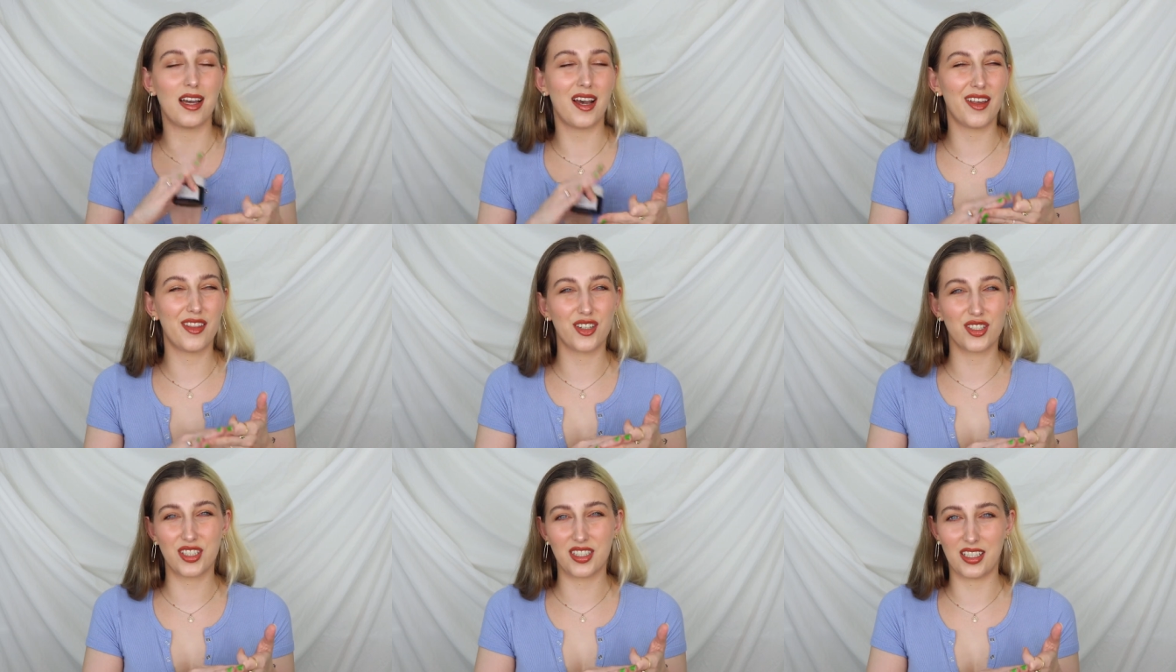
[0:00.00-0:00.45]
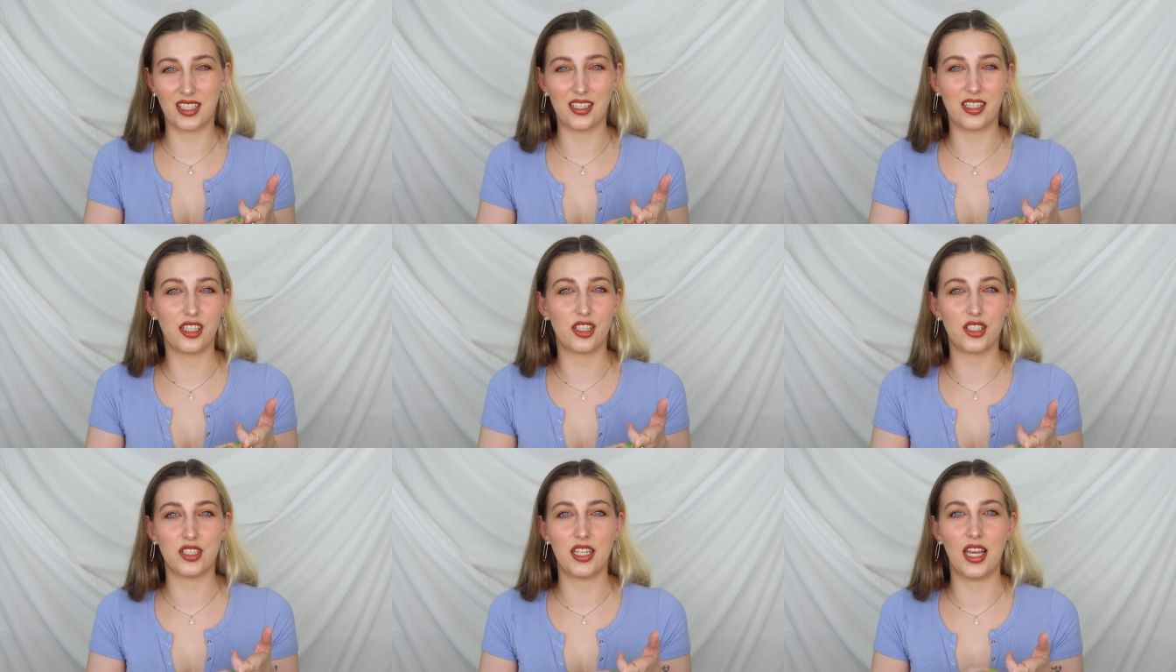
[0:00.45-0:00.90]
other skin
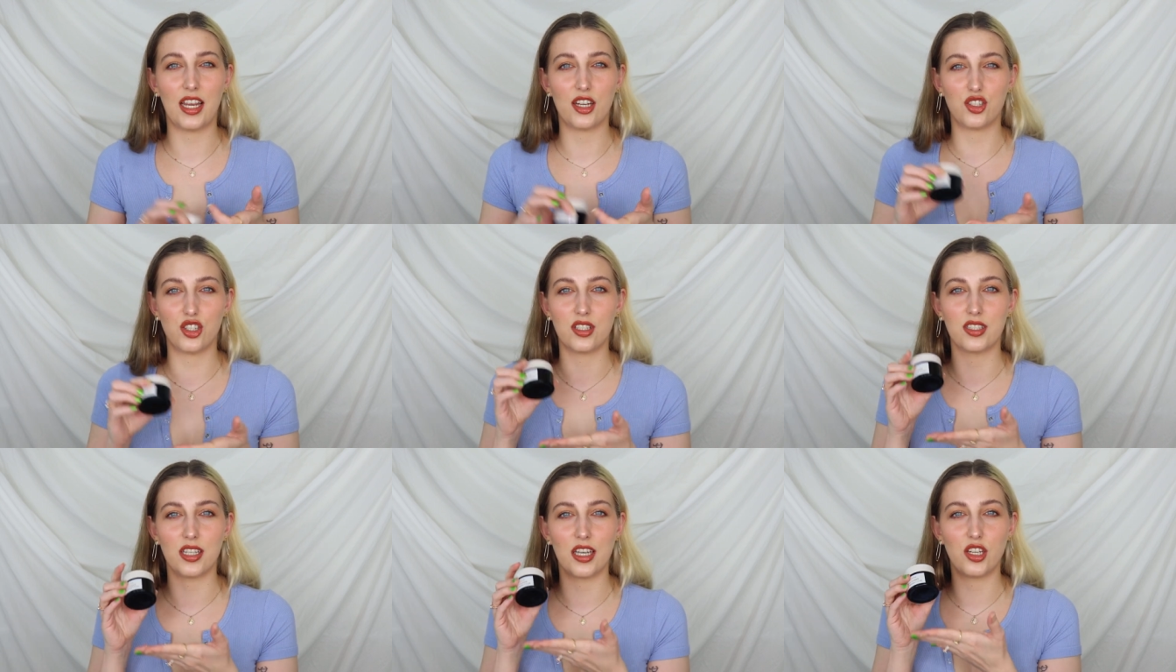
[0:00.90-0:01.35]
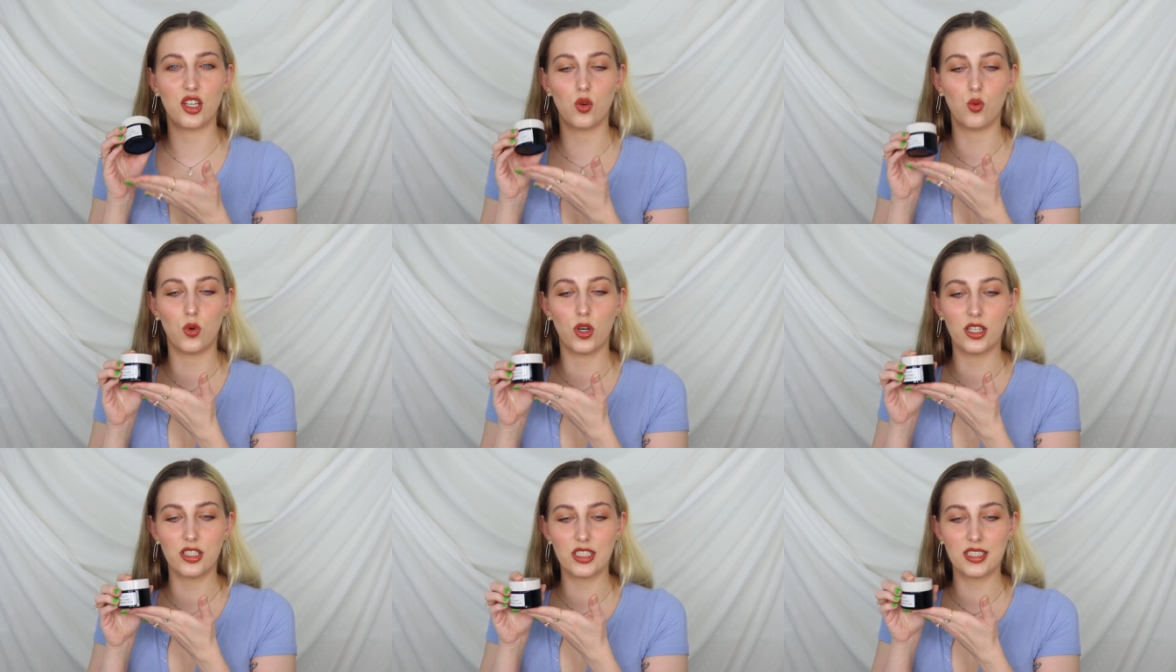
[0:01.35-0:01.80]
irritations, and you
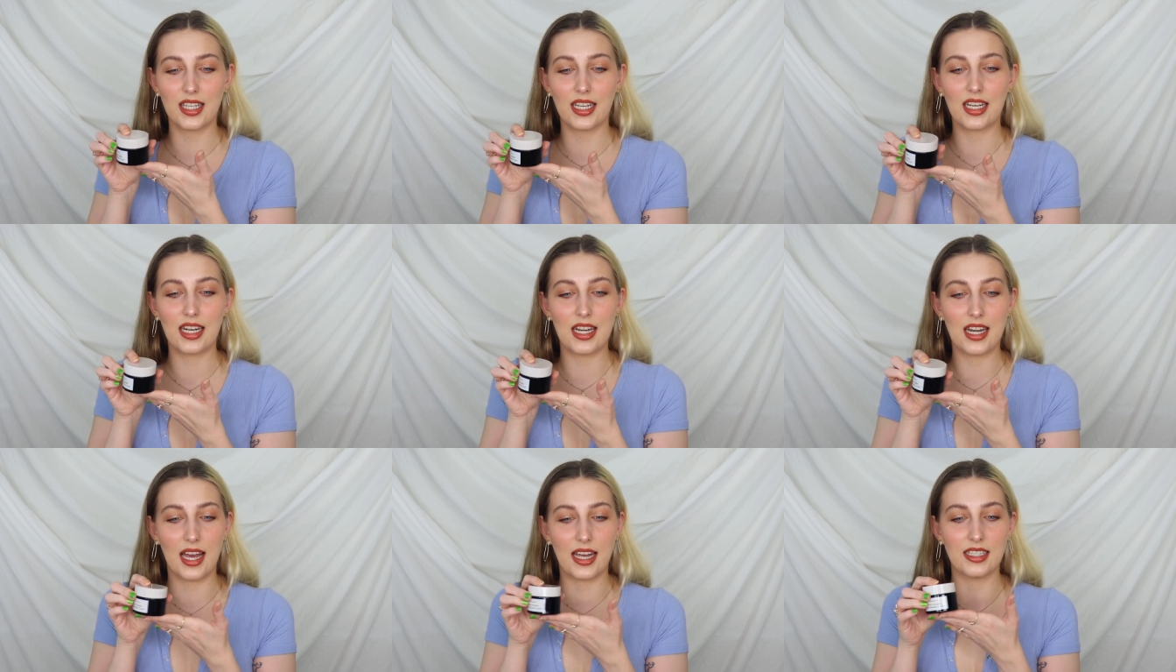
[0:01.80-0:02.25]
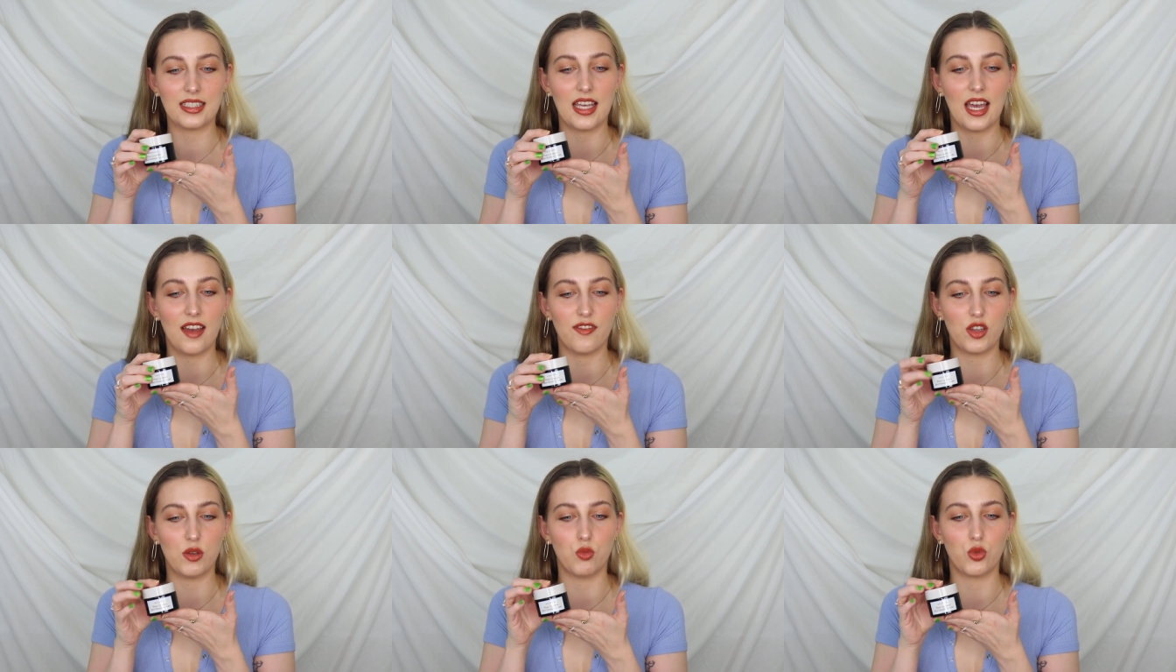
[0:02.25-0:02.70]
want just like a nice
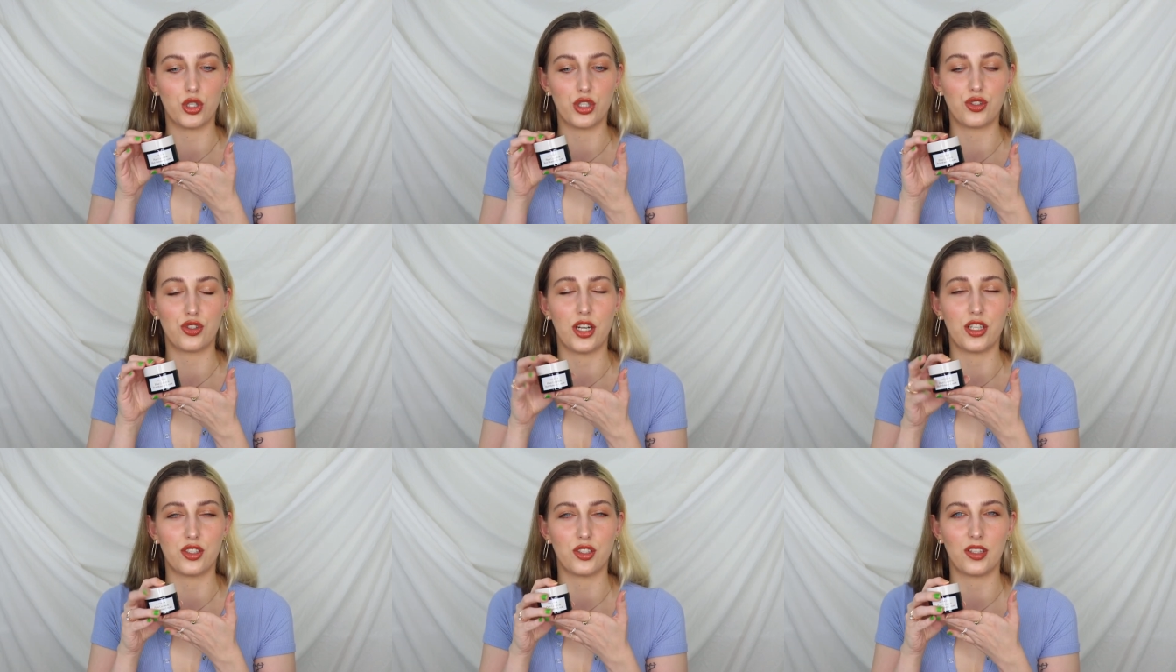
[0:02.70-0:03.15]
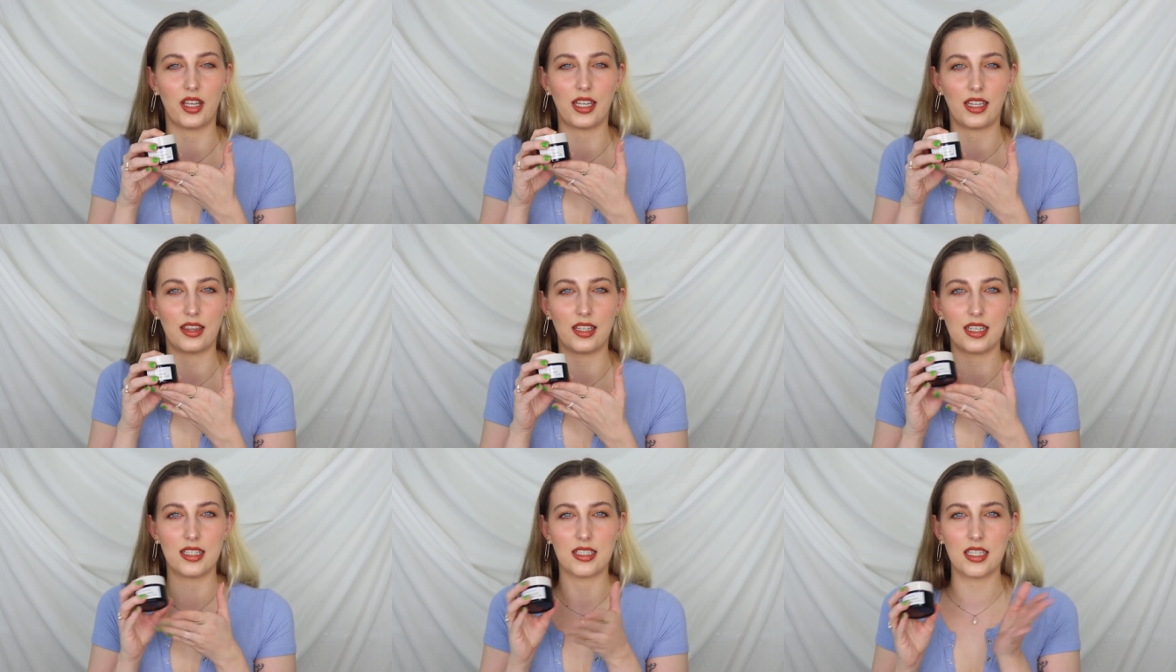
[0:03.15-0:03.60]
heavy moisturizer
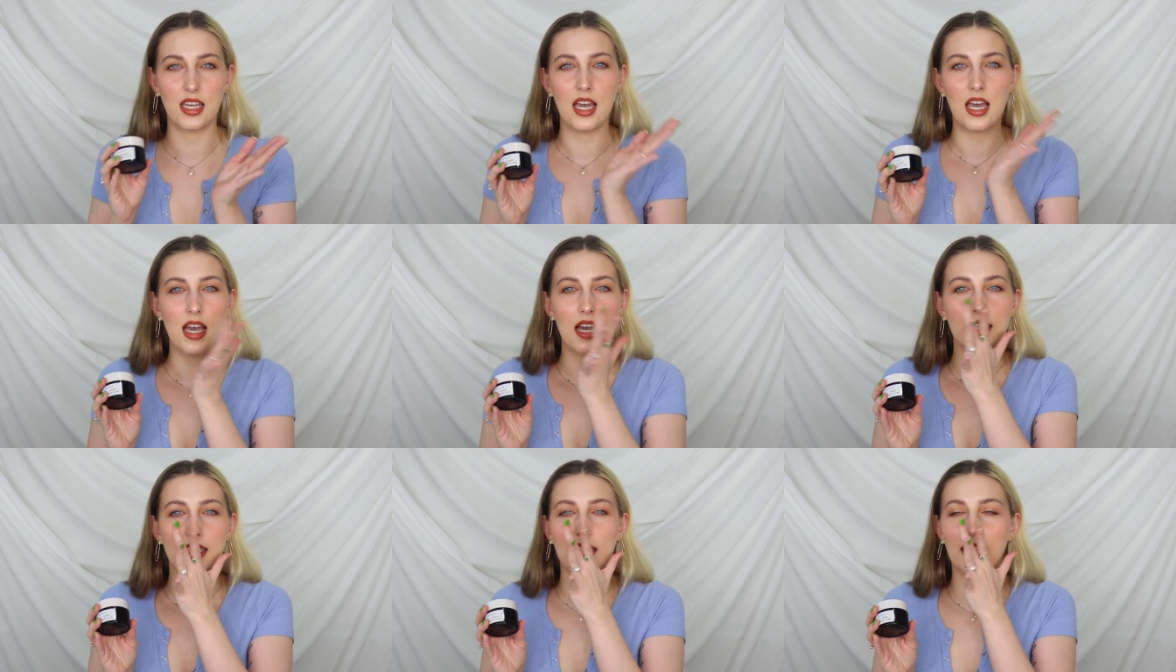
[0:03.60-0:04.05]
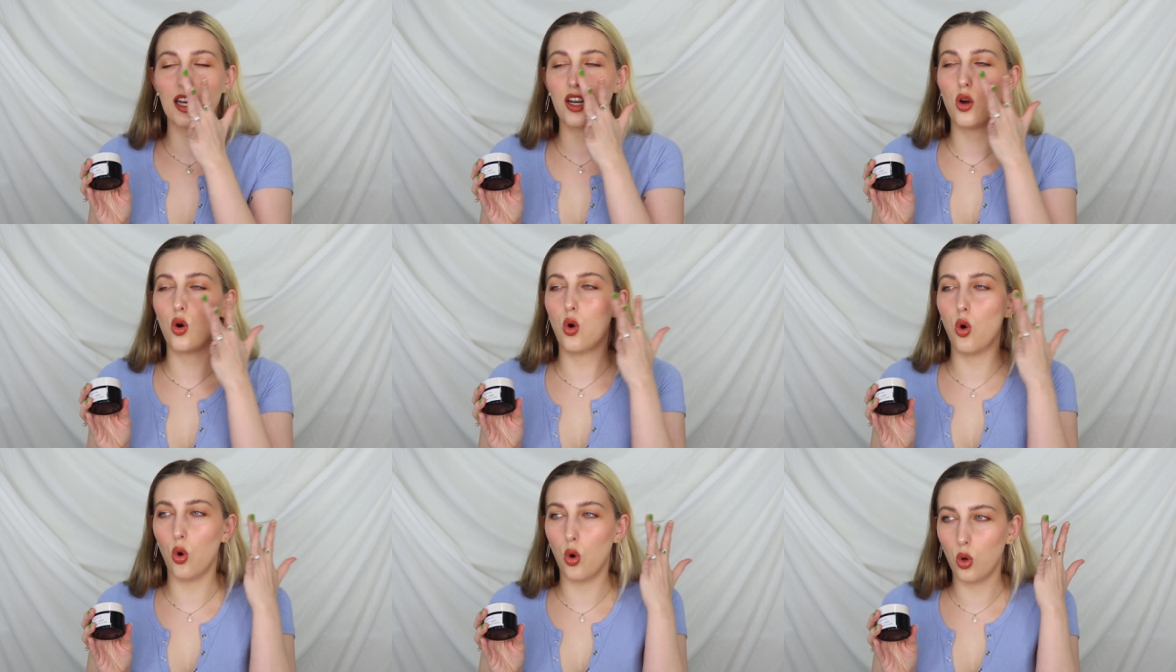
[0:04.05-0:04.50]
like this to kind
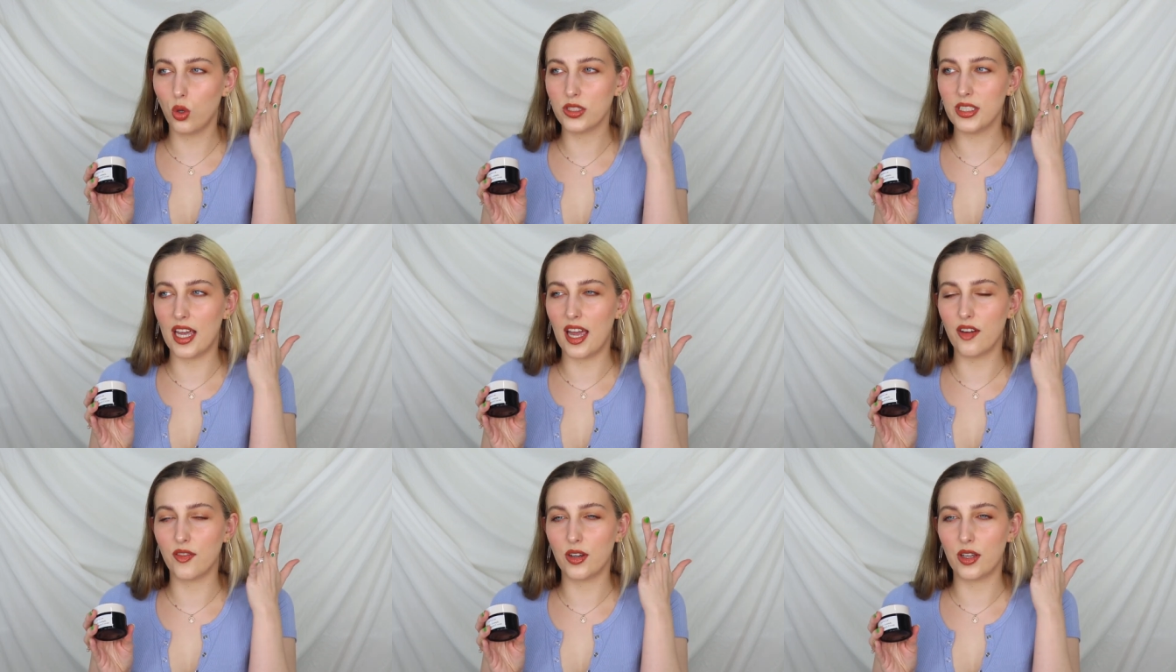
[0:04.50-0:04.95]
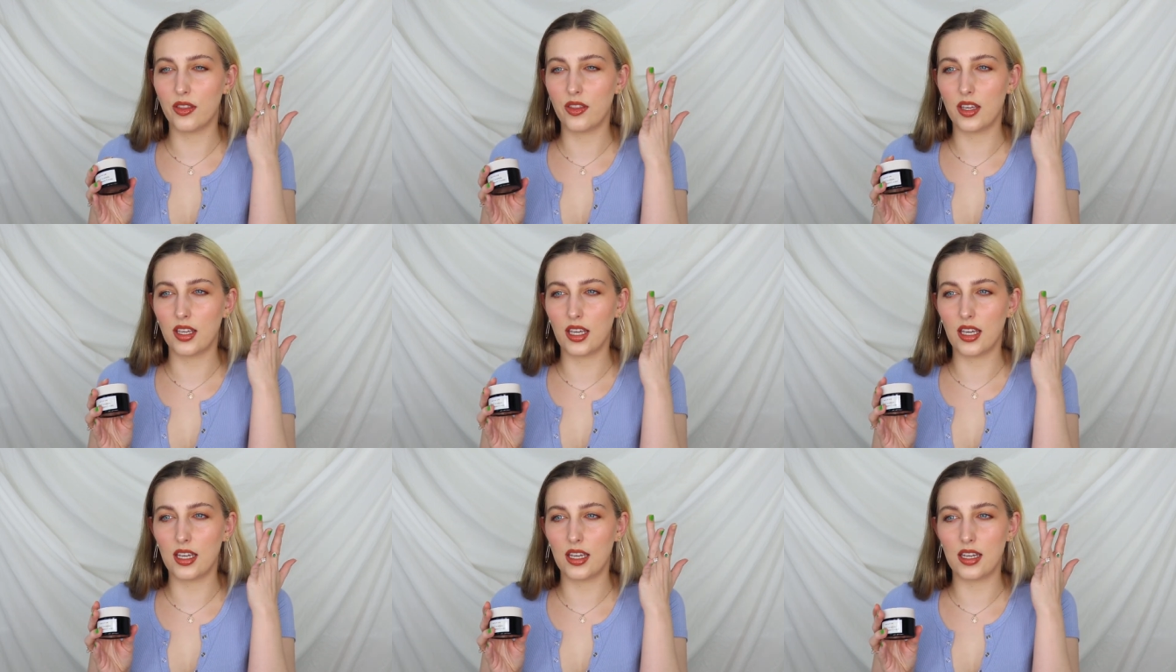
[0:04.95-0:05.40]
of hold
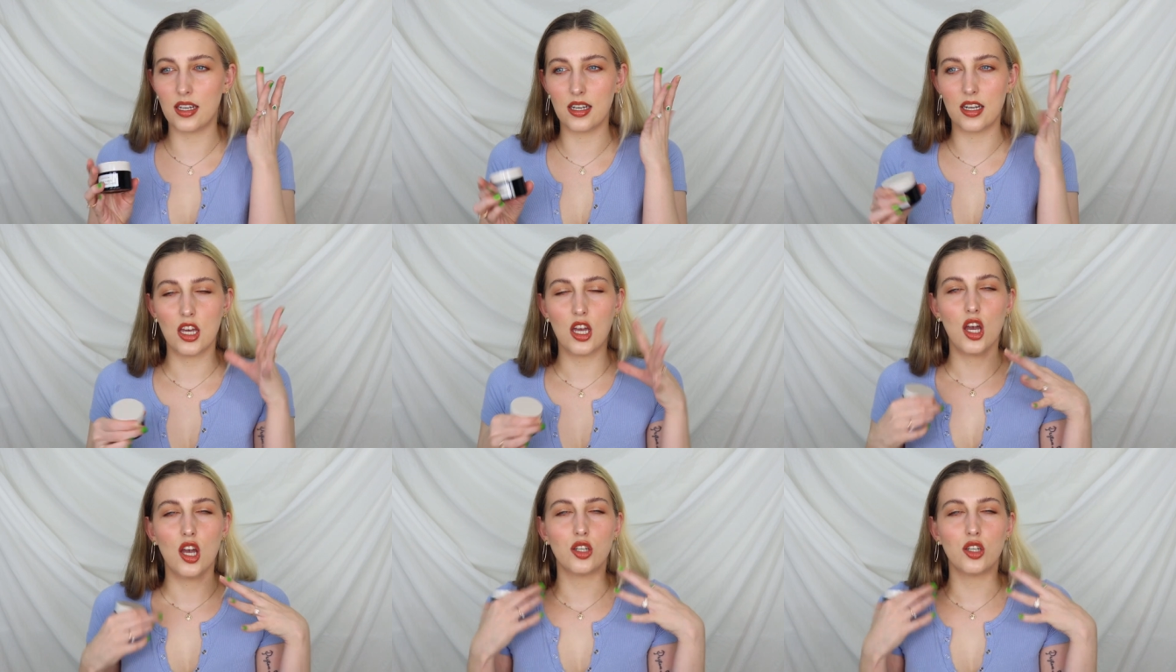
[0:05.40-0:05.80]
everything in,